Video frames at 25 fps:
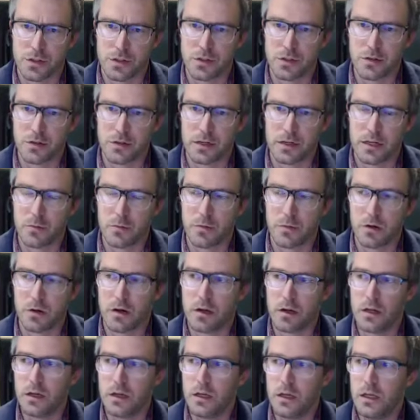security number.
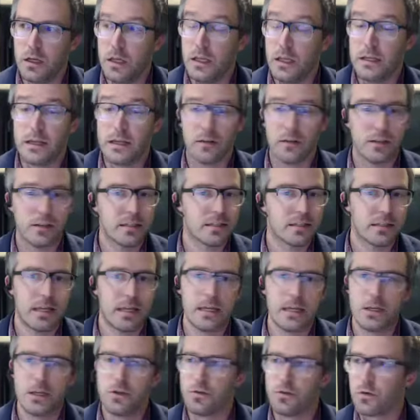Now, let's
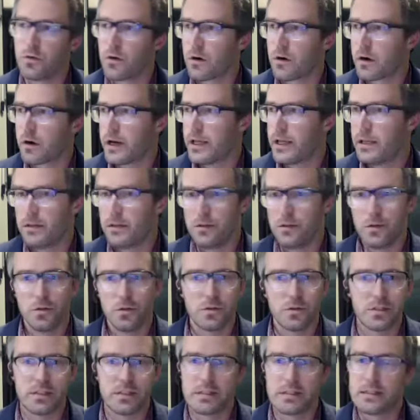say you are a new
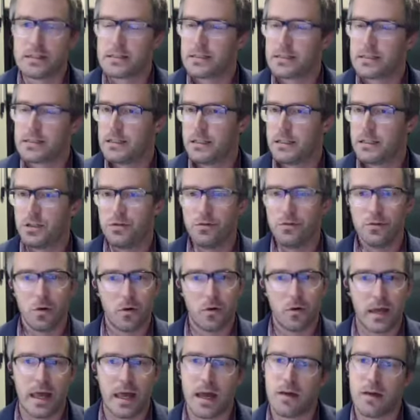citizen and you
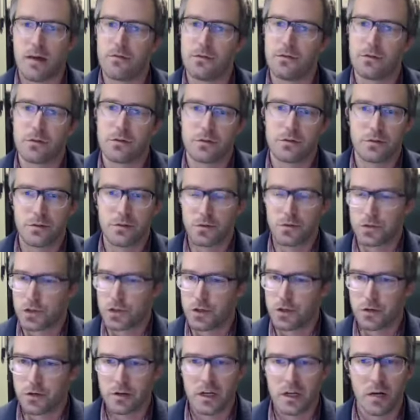don't have your social
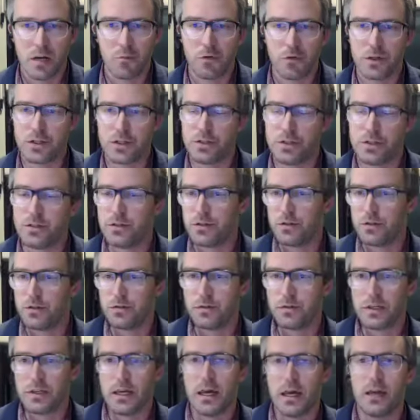security number issued to you
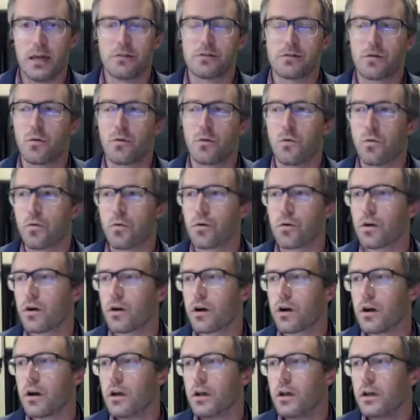yet,
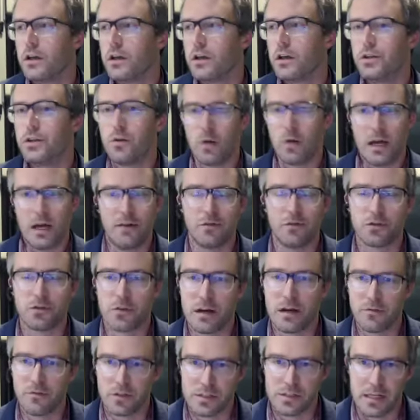or you don't have a
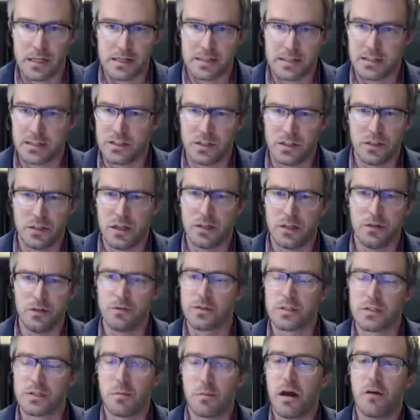driver's license and you
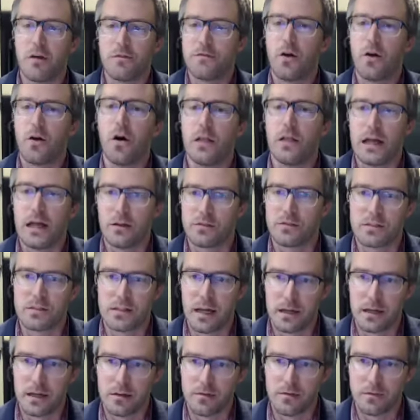somehow fall
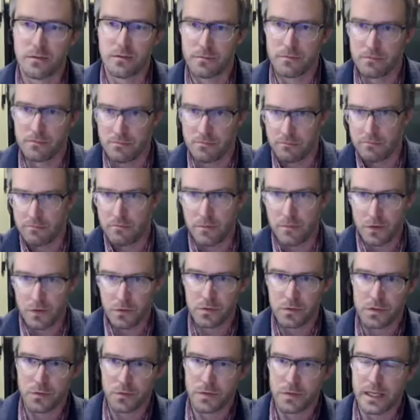outside of
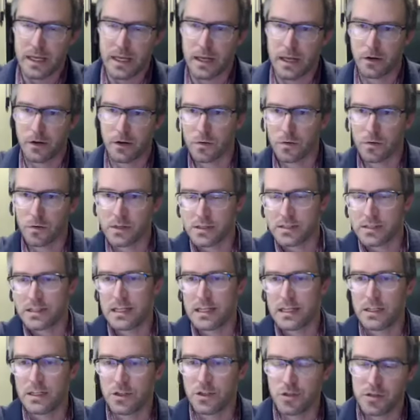those three categories: the
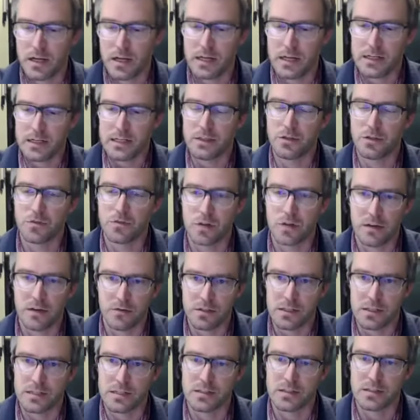state issued ID, the
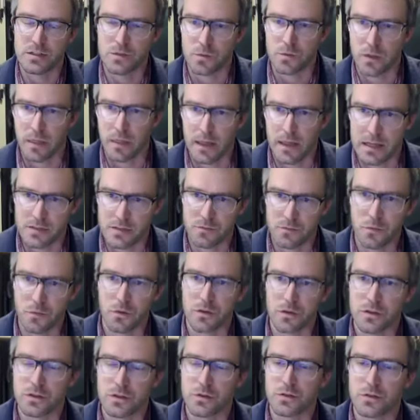driver's license, or the last
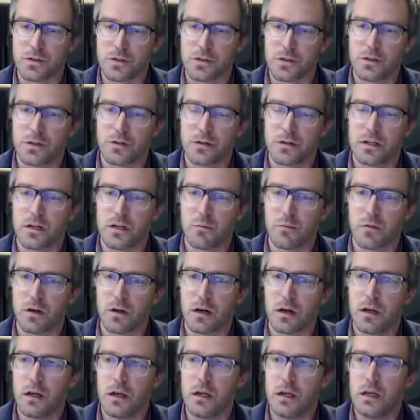four of the social security
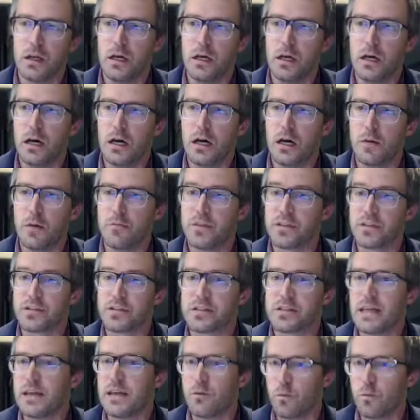number. The
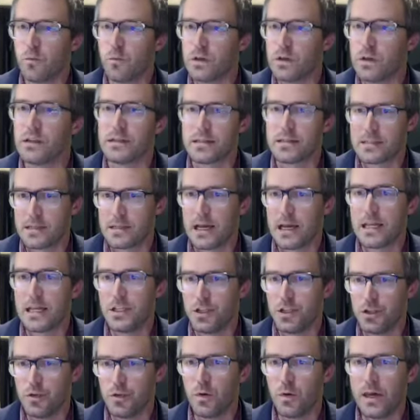state will
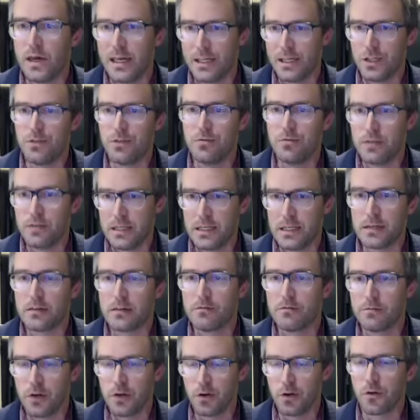assign you a unique
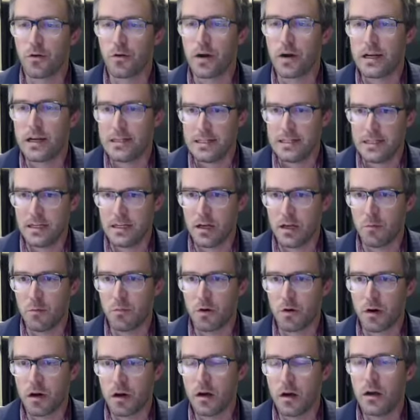voter ID
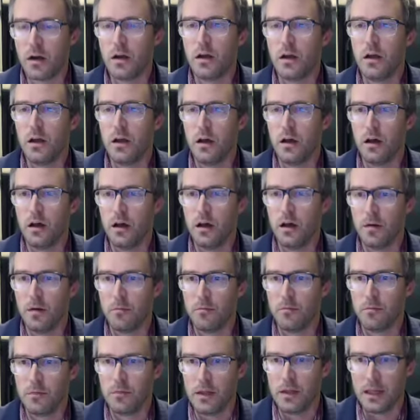number
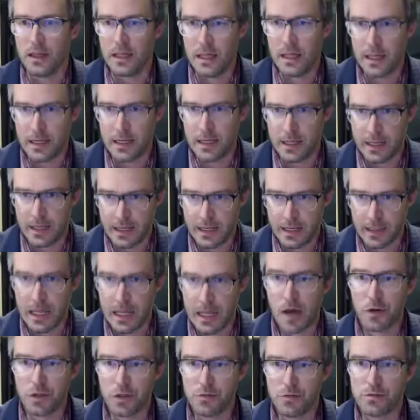and
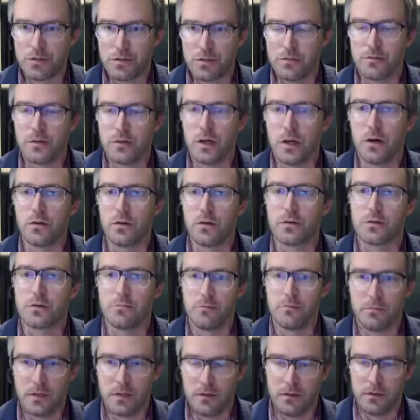allow you to vote,
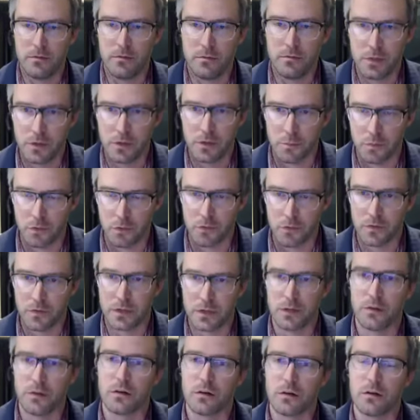
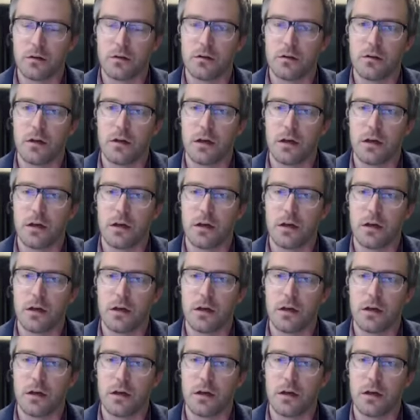proving your